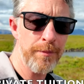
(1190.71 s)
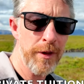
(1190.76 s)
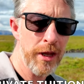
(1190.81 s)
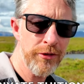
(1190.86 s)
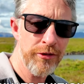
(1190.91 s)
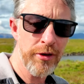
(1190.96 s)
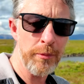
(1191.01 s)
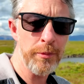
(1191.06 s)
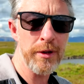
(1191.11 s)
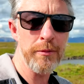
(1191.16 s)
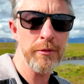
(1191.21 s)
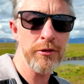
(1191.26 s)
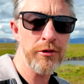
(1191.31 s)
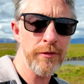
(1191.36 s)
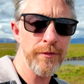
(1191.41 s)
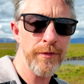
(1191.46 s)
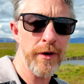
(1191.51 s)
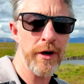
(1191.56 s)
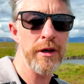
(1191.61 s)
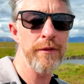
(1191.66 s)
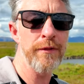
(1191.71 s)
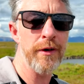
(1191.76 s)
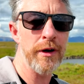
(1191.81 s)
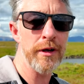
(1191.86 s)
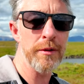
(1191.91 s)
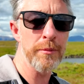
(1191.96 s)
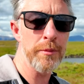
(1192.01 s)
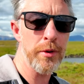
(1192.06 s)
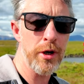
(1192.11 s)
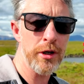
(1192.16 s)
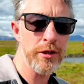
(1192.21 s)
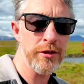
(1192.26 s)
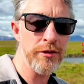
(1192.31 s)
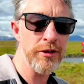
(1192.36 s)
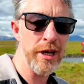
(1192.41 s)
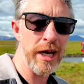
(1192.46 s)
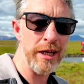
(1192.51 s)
is something which is very, very important.